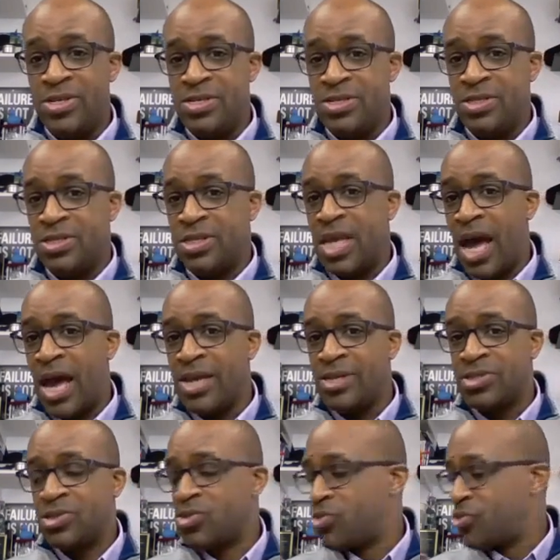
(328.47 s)
These
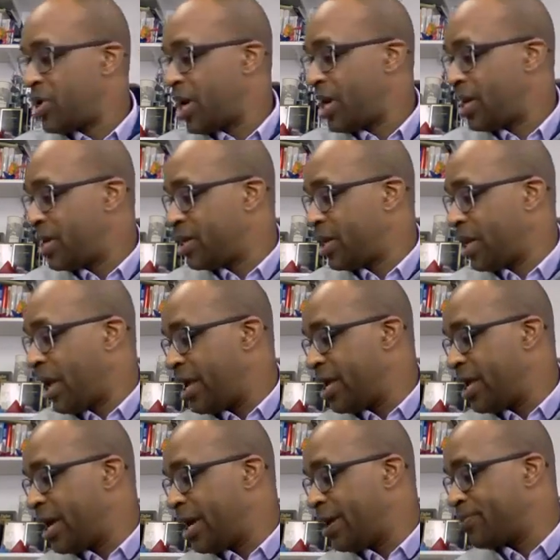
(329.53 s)
guys created
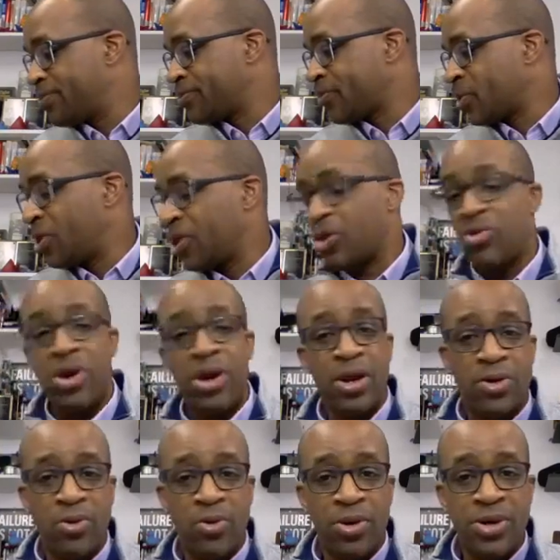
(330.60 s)
they
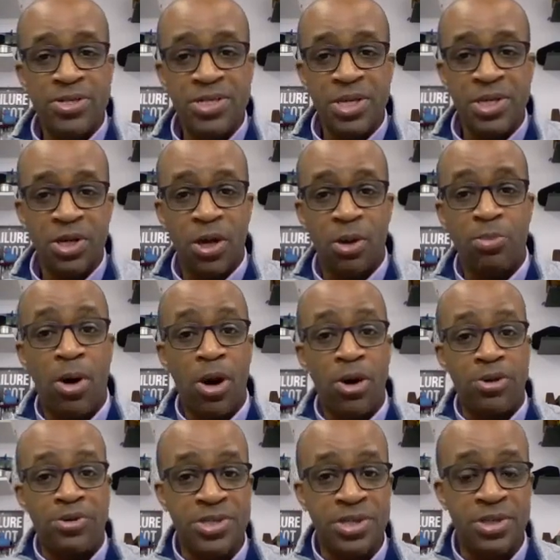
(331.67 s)
created an organization called
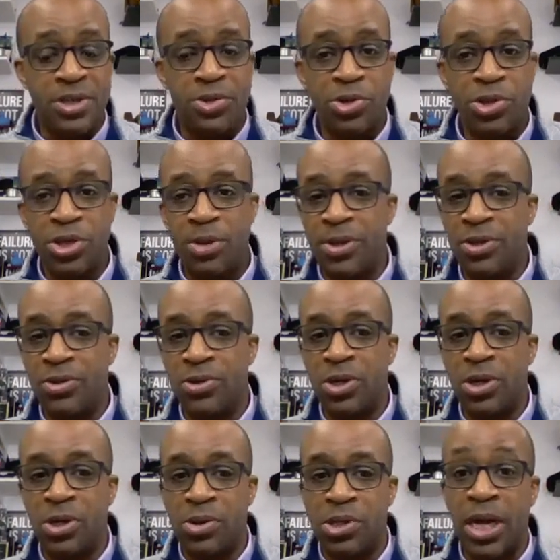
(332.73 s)
Partners in Leadership, and
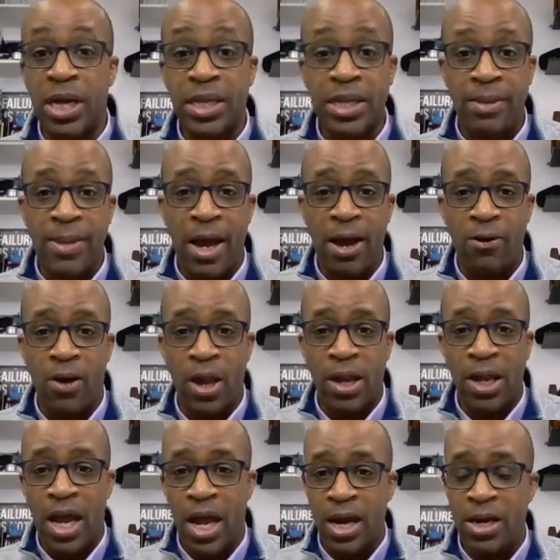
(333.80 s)
you can go check them out
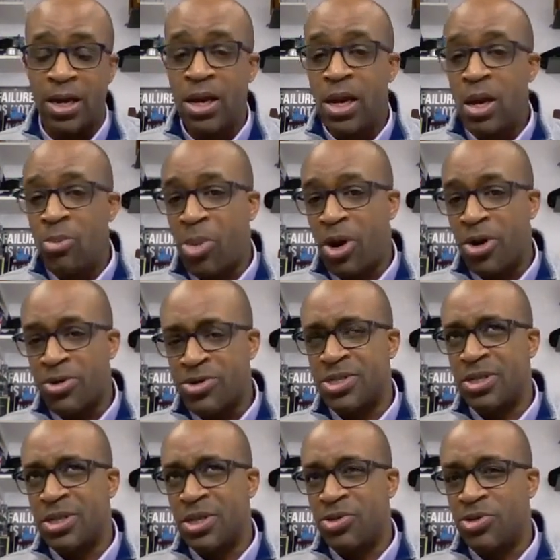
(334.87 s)
online.
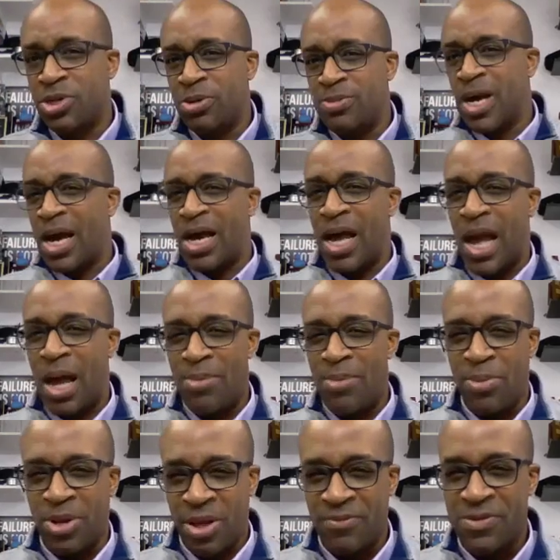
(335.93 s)

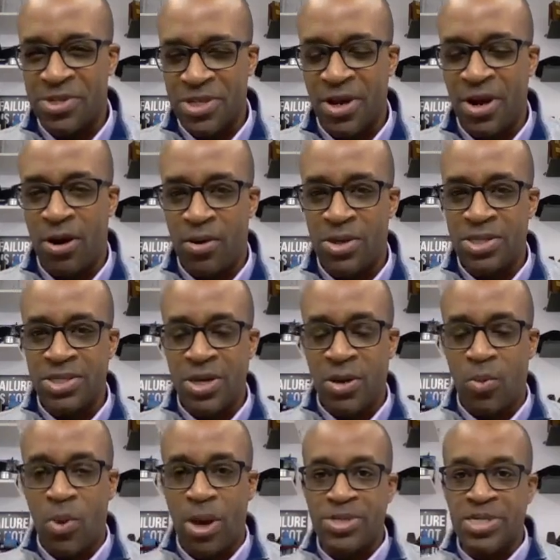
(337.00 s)
Partnersinleadership.com, I believe, is their
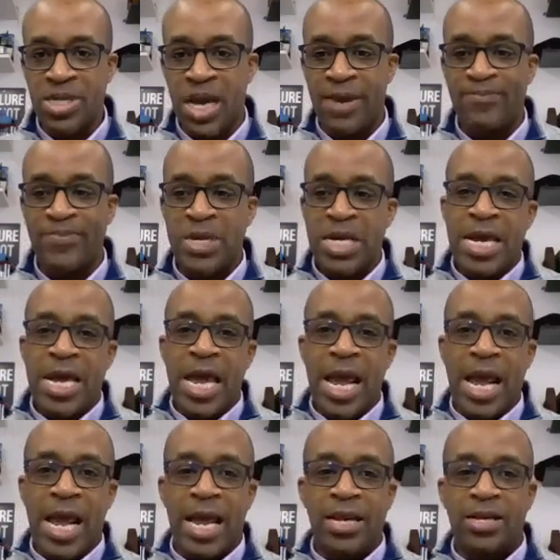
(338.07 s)
website,
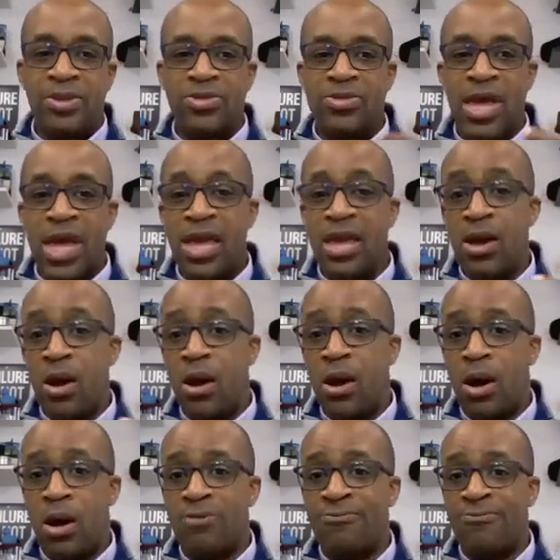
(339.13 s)
and they
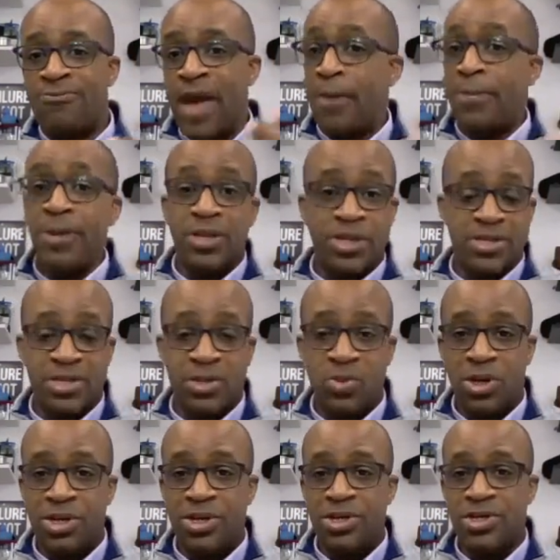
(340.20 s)
are
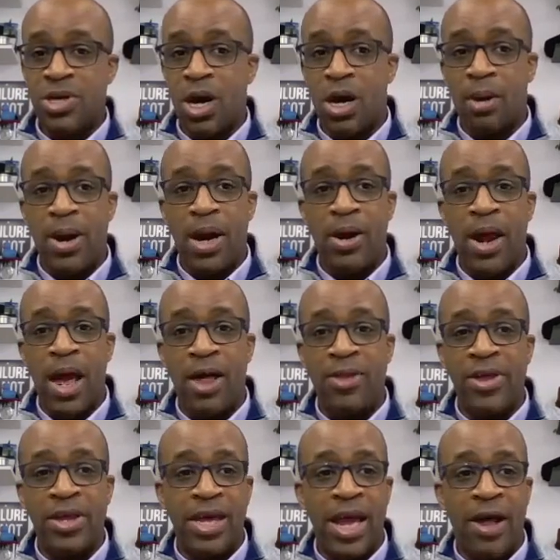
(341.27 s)
fabulous. And we're going to talk about
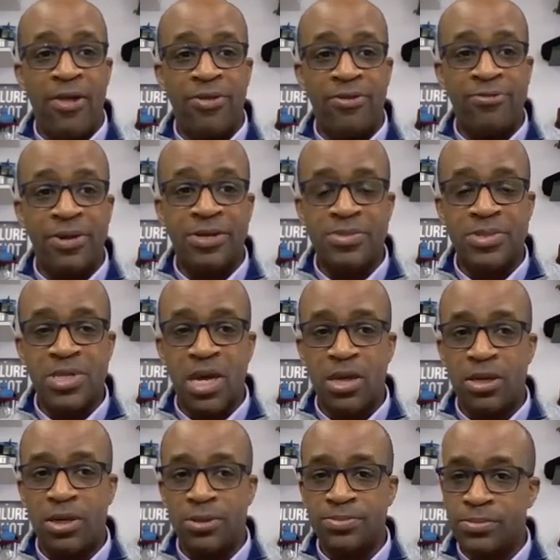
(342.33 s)
how they lay out the victim
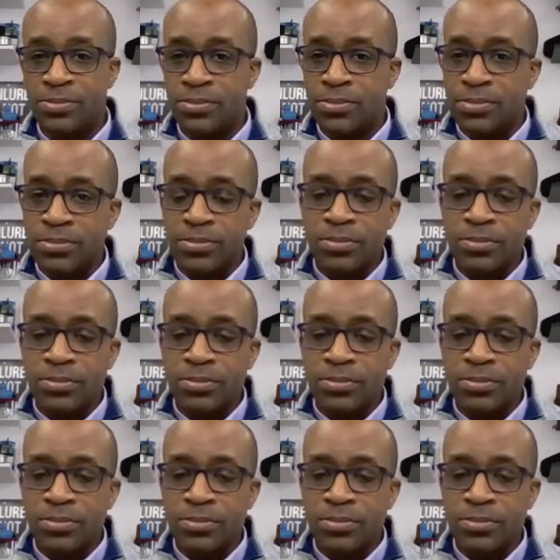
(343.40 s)
cycle.